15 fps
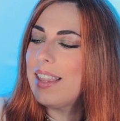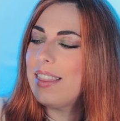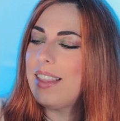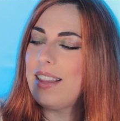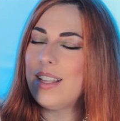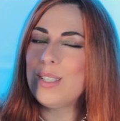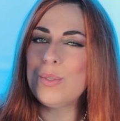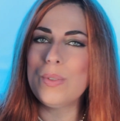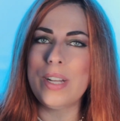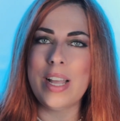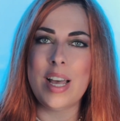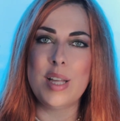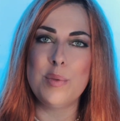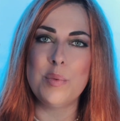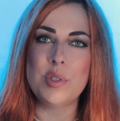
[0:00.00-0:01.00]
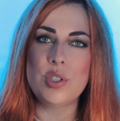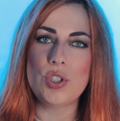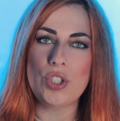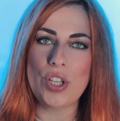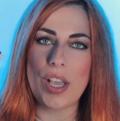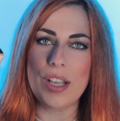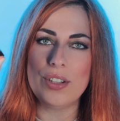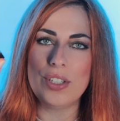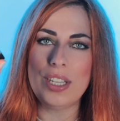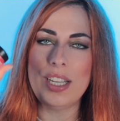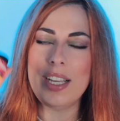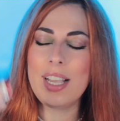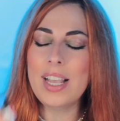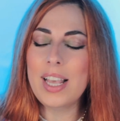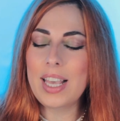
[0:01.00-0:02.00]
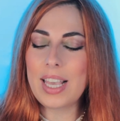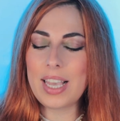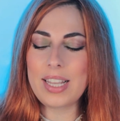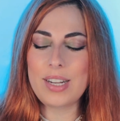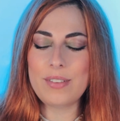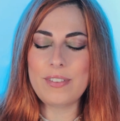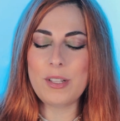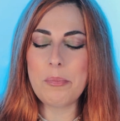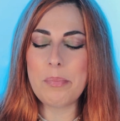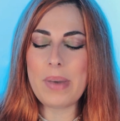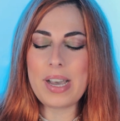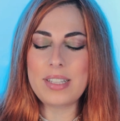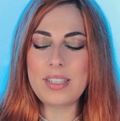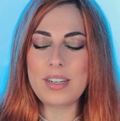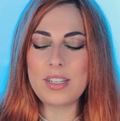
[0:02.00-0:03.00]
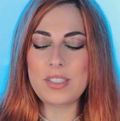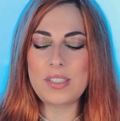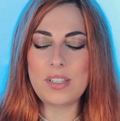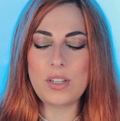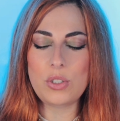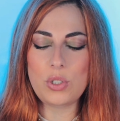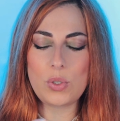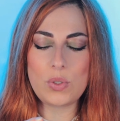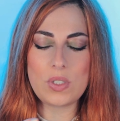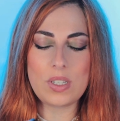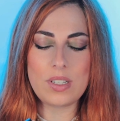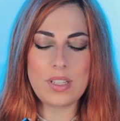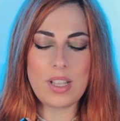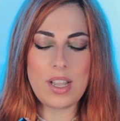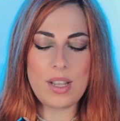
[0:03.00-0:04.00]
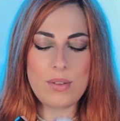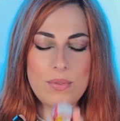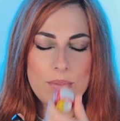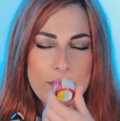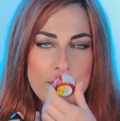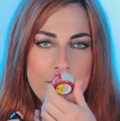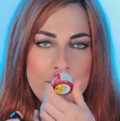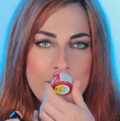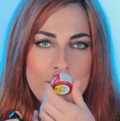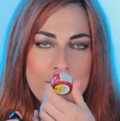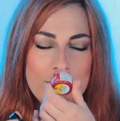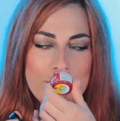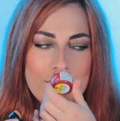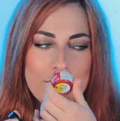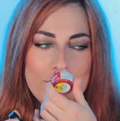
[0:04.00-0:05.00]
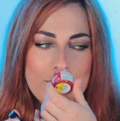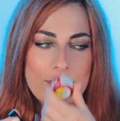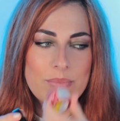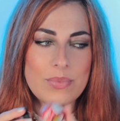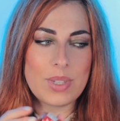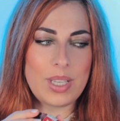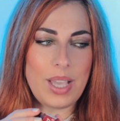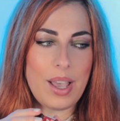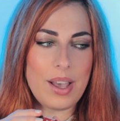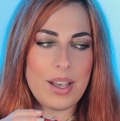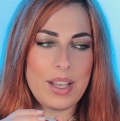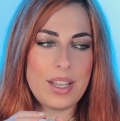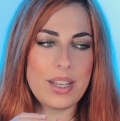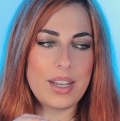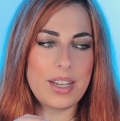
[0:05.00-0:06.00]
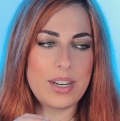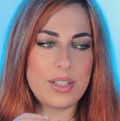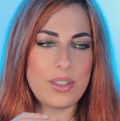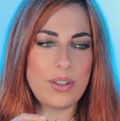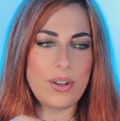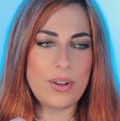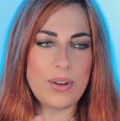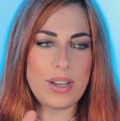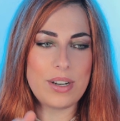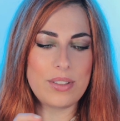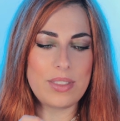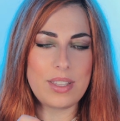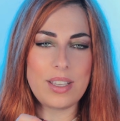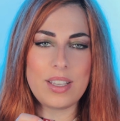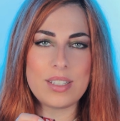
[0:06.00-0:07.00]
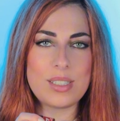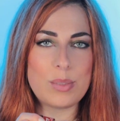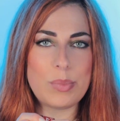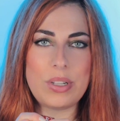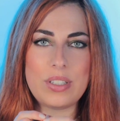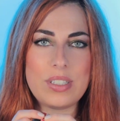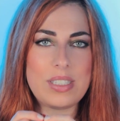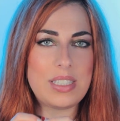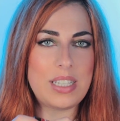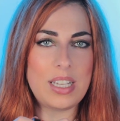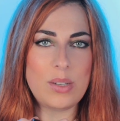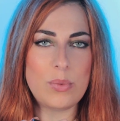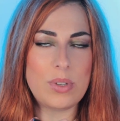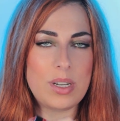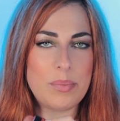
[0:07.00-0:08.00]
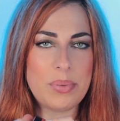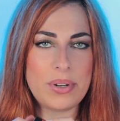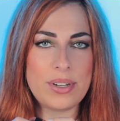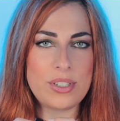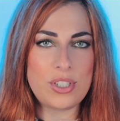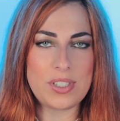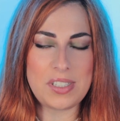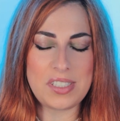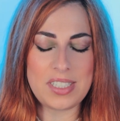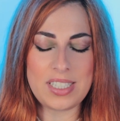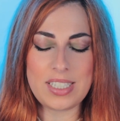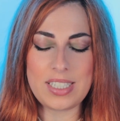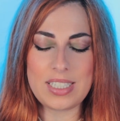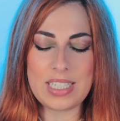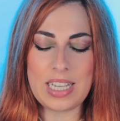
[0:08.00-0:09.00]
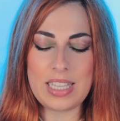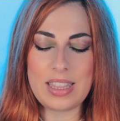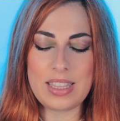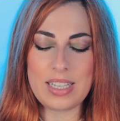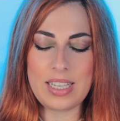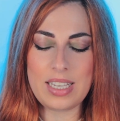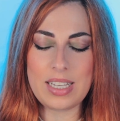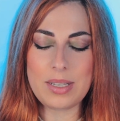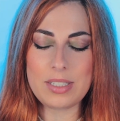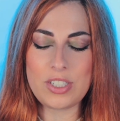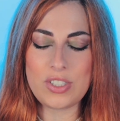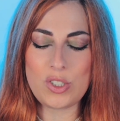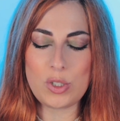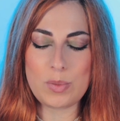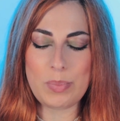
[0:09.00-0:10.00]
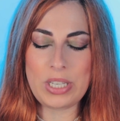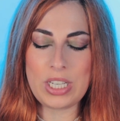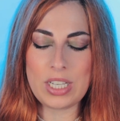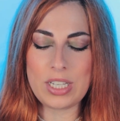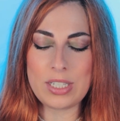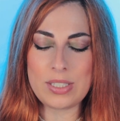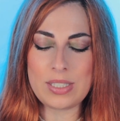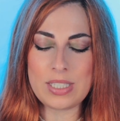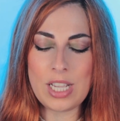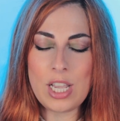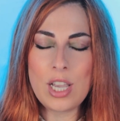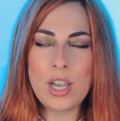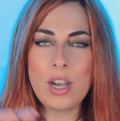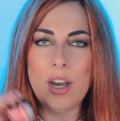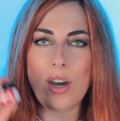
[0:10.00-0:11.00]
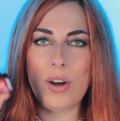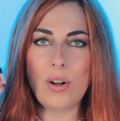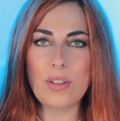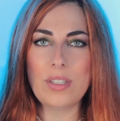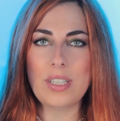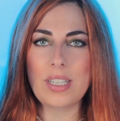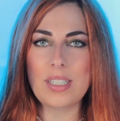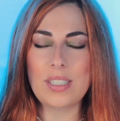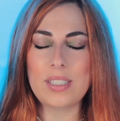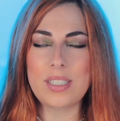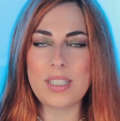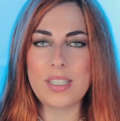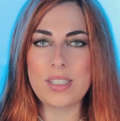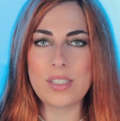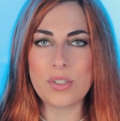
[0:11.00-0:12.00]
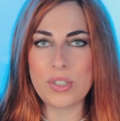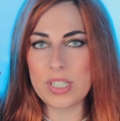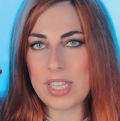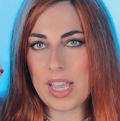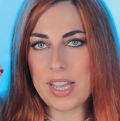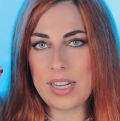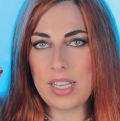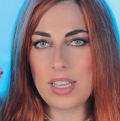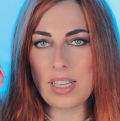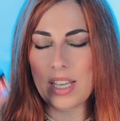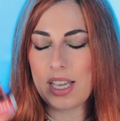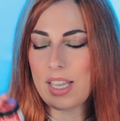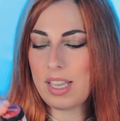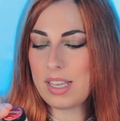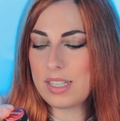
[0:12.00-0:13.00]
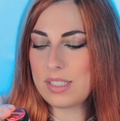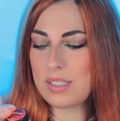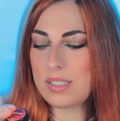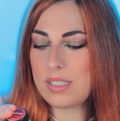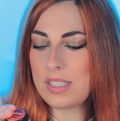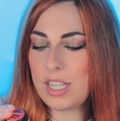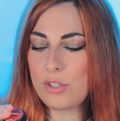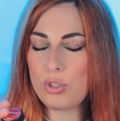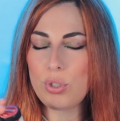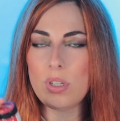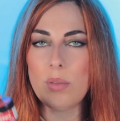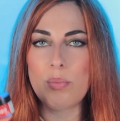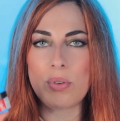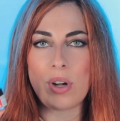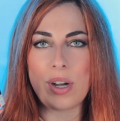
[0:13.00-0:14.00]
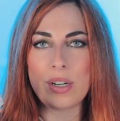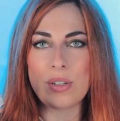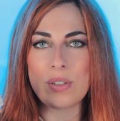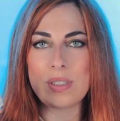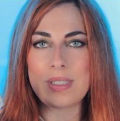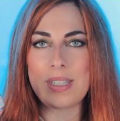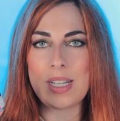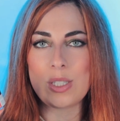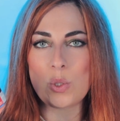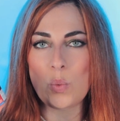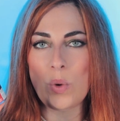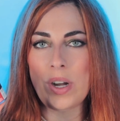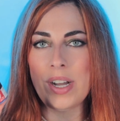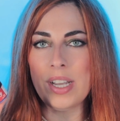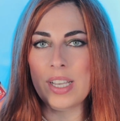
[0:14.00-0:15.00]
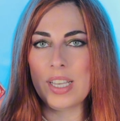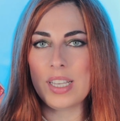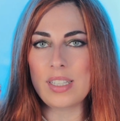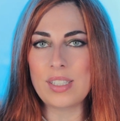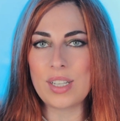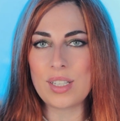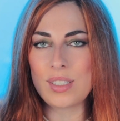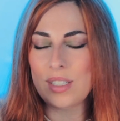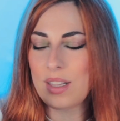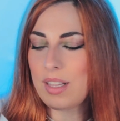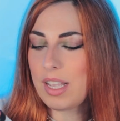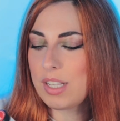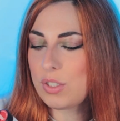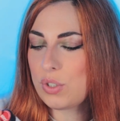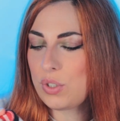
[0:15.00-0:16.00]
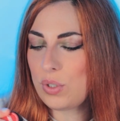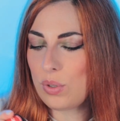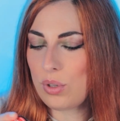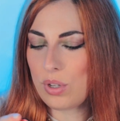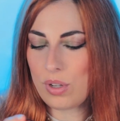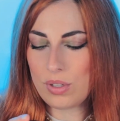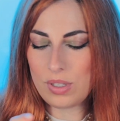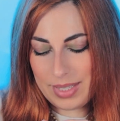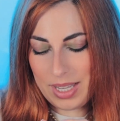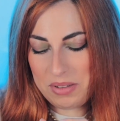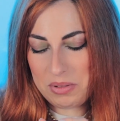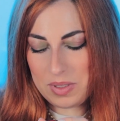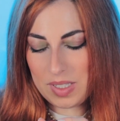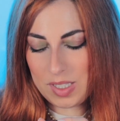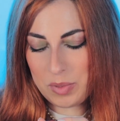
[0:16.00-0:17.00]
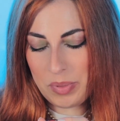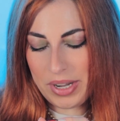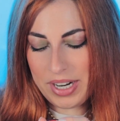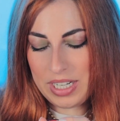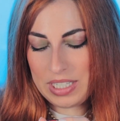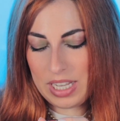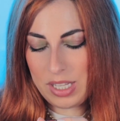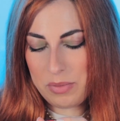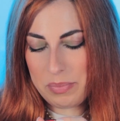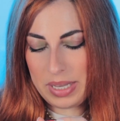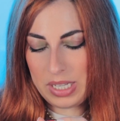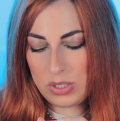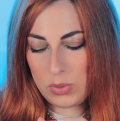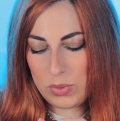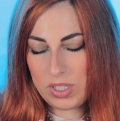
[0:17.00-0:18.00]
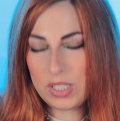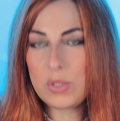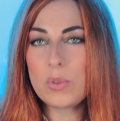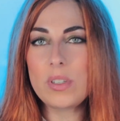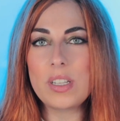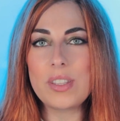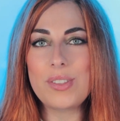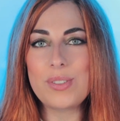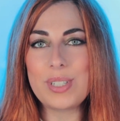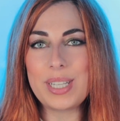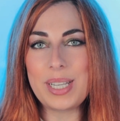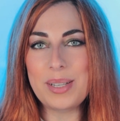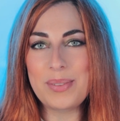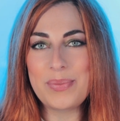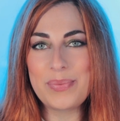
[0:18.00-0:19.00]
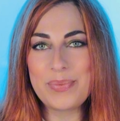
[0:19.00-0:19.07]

The last one I had was cherry, and I feel bad that I didn't use it enough. Yeah, I don't know. I don't think it smelled the same when I purchased it. I think it's just because all this is organic and natural products. That's why it doesn't last too long. It was expired in May 2023.